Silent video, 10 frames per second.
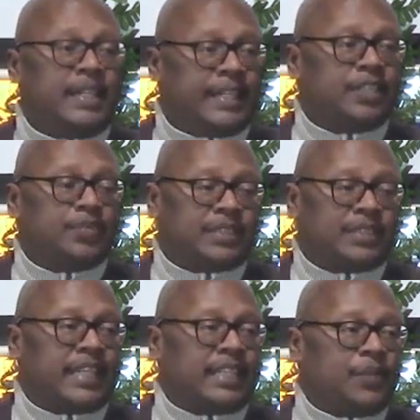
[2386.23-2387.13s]
That's
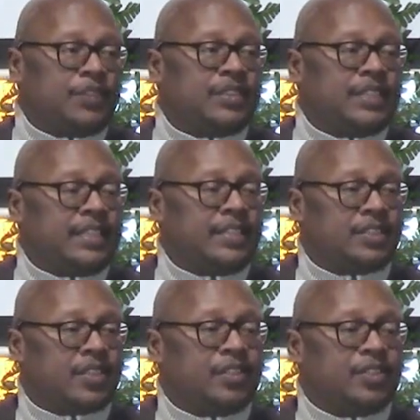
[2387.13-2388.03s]
exactly what you did. You
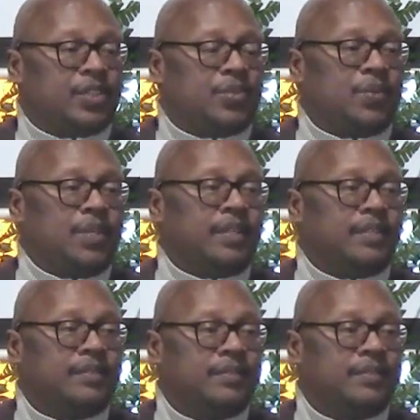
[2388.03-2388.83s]
started your own work.